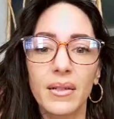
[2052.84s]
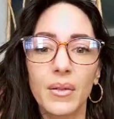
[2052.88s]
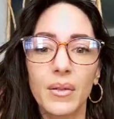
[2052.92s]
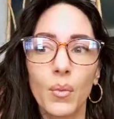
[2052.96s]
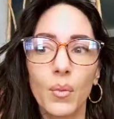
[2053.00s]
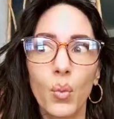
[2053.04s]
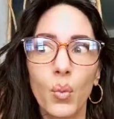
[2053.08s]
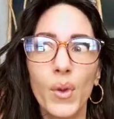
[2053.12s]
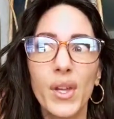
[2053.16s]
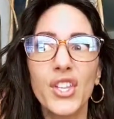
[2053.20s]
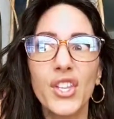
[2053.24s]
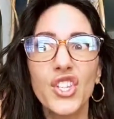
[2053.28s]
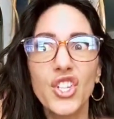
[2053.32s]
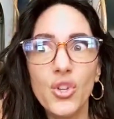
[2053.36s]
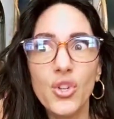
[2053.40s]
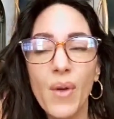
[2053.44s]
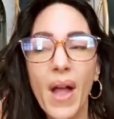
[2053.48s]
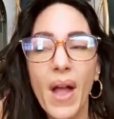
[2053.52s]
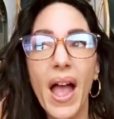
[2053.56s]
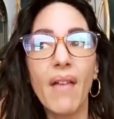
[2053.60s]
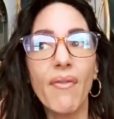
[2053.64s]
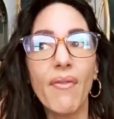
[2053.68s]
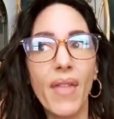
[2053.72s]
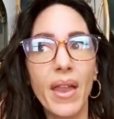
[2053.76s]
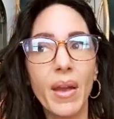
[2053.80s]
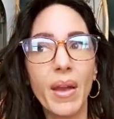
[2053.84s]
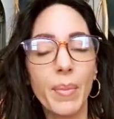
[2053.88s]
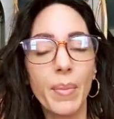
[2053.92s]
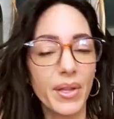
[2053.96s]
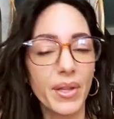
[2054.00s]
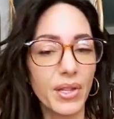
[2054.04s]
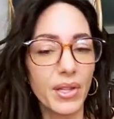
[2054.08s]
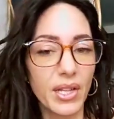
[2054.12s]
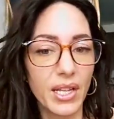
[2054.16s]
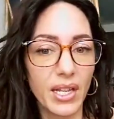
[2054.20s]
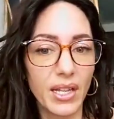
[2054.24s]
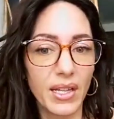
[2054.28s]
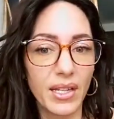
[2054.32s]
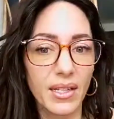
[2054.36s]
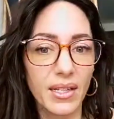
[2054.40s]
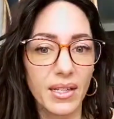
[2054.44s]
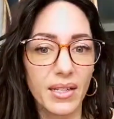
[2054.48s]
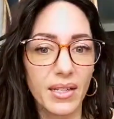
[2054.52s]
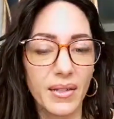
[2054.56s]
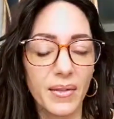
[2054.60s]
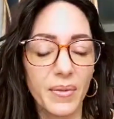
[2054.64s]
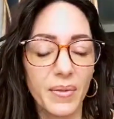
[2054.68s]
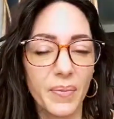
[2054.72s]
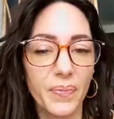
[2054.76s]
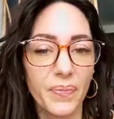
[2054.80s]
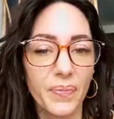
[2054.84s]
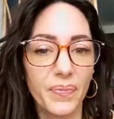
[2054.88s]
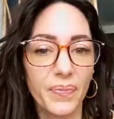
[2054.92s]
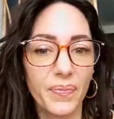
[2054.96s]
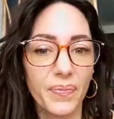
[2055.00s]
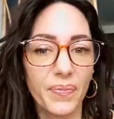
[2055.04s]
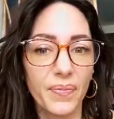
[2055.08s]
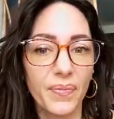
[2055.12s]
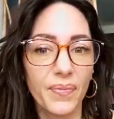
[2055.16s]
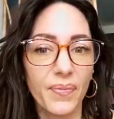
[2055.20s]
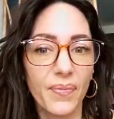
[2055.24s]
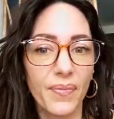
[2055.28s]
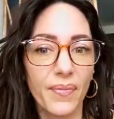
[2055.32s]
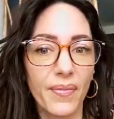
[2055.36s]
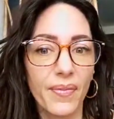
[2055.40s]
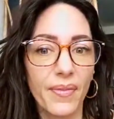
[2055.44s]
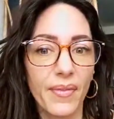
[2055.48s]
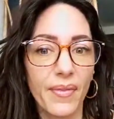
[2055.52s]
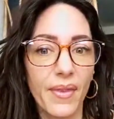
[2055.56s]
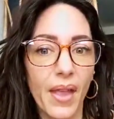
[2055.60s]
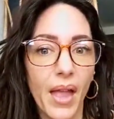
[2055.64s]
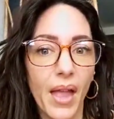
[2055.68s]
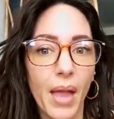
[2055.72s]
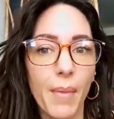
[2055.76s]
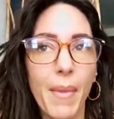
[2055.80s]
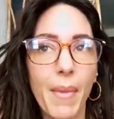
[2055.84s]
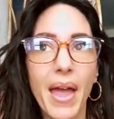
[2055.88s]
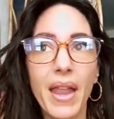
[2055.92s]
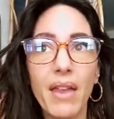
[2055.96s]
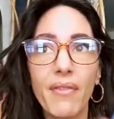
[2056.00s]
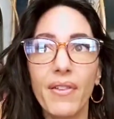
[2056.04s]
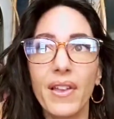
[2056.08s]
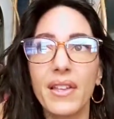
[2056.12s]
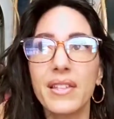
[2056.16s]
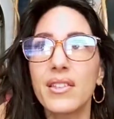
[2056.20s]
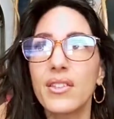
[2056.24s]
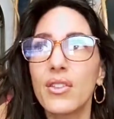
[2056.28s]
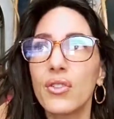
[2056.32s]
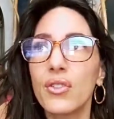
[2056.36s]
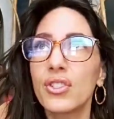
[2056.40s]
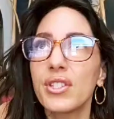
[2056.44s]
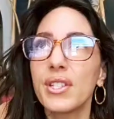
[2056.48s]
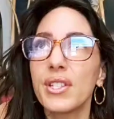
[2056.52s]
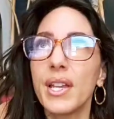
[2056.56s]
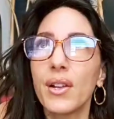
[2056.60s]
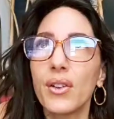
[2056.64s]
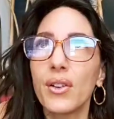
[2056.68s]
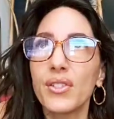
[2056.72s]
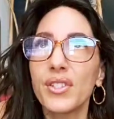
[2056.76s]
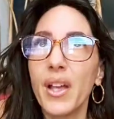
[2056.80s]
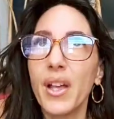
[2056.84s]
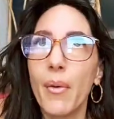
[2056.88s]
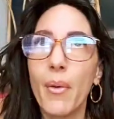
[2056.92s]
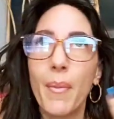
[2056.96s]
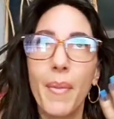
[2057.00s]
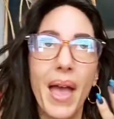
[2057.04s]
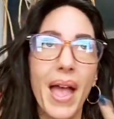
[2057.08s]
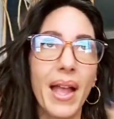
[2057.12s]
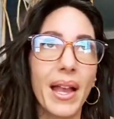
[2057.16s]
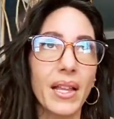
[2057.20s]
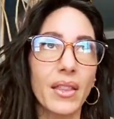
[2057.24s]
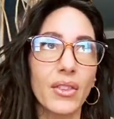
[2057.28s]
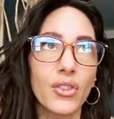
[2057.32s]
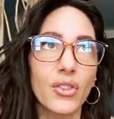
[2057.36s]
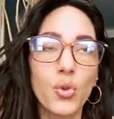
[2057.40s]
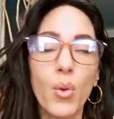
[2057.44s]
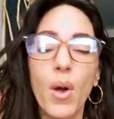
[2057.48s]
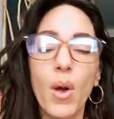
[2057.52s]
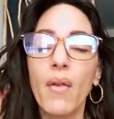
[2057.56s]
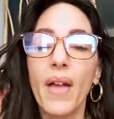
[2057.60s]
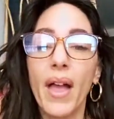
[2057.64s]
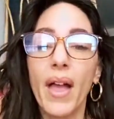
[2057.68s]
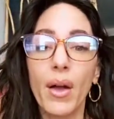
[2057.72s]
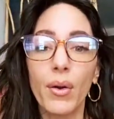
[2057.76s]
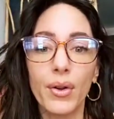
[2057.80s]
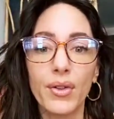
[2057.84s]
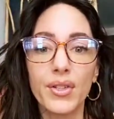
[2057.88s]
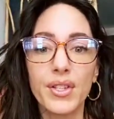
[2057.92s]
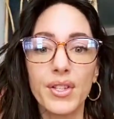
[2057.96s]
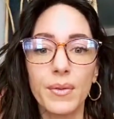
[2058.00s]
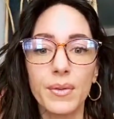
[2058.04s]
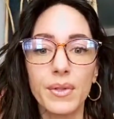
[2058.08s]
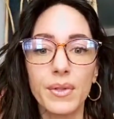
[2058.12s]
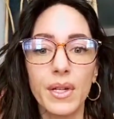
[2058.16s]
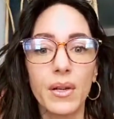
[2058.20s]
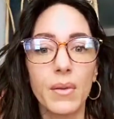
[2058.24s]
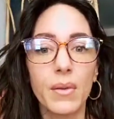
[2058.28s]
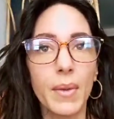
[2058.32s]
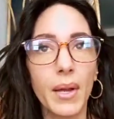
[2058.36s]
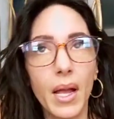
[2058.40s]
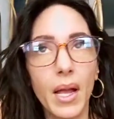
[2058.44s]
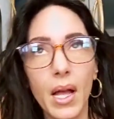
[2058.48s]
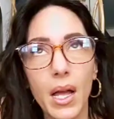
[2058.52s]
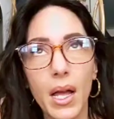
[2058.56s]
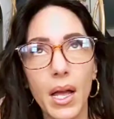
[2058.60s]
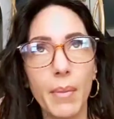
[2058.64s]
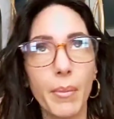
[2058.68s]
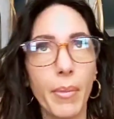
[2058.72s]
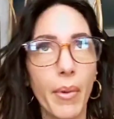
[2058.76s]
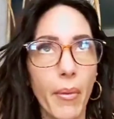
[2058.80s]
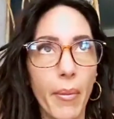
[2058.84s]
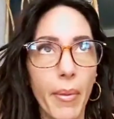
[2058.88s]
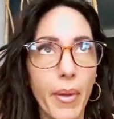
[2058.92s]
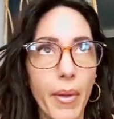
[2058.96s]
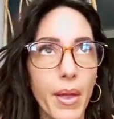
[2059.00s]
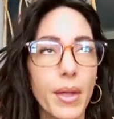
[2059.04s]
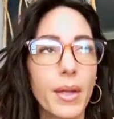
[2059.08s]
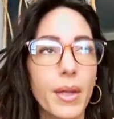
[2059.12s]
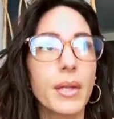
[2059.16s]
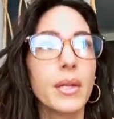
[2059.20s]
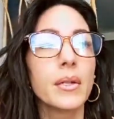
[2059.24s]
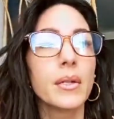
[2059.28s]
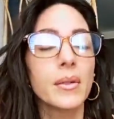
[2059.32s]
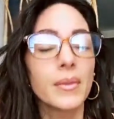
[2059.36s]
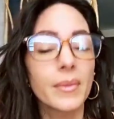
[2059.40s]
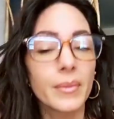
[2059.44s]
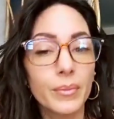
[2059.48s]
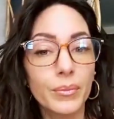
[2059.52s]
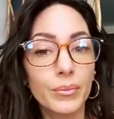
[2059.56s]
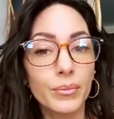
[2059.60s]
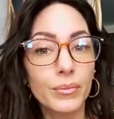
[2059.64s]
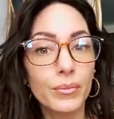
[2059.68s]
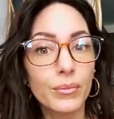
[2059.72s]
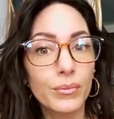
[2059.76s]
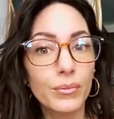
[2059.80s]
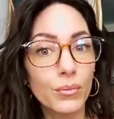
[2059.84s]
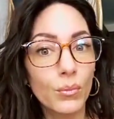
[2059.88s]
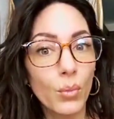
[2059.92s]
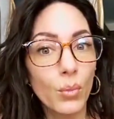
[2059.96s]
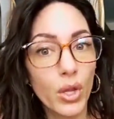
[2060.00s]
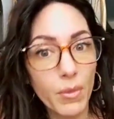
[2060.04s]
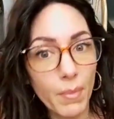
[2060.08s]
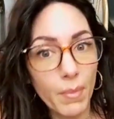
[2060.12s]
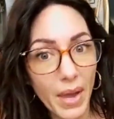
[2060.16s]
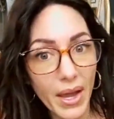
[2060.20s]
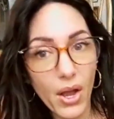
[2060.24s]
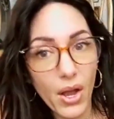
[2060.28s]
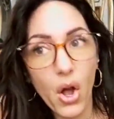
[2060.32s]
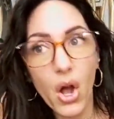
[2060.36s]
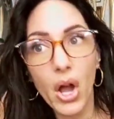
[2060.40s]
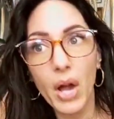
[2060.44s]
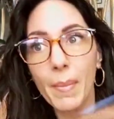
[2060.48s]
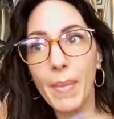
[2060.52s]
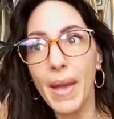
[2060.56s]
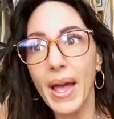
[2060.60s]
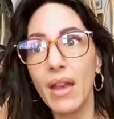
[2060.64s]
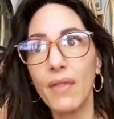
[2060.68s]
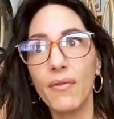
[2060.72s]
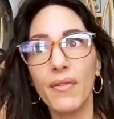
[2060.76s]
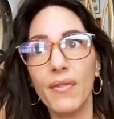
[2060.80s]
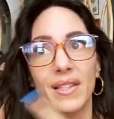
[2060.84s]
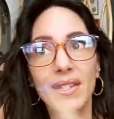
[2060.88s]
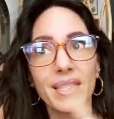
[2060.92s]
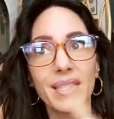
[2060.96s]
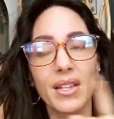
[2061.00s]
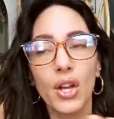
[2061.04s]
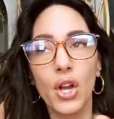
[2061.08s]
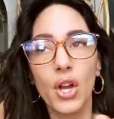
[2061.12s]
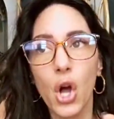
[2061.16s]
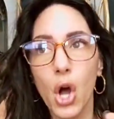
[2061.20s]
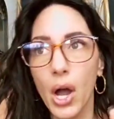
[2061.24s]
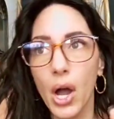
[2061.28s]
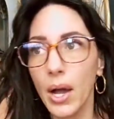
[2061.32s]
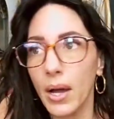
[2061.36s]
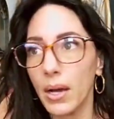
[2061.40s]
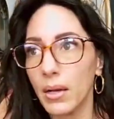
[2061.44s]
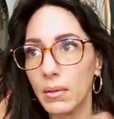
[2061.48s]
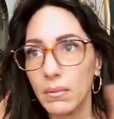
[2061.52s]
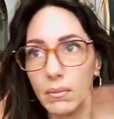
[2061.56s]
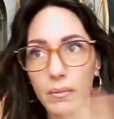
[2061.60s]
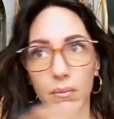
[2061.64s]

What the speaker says: We do have that ability. I manifested those sneakers coming back in 12 hours. I was like, oh my God, blah, blah. With my car, manifested a car.